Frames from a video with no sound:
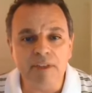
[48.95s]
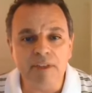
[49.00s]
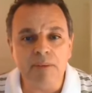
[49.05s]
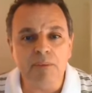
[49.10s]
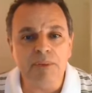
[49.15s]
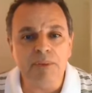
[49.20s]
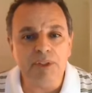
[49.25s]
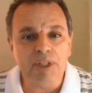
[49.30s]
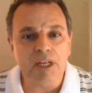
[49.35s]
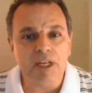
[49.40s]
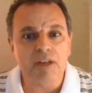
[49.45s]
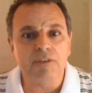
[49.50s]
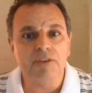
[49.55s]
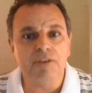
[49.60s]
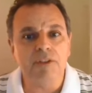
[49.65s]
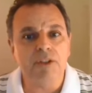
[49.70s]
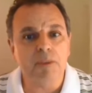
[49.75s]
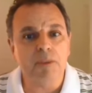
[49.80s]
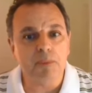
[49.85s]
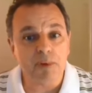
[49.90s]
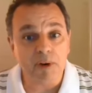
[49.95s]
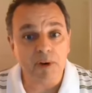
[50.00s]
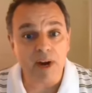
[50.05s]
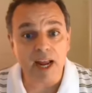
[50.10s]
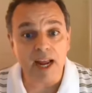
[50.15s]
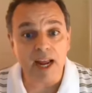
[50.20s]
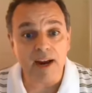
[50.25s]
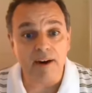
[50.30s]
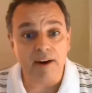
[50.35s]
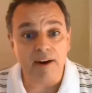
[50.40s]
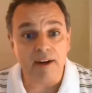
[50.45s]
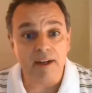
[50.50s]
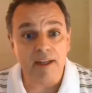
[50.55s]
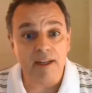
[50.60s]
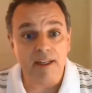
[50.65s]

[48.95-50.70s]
themselves to prayer.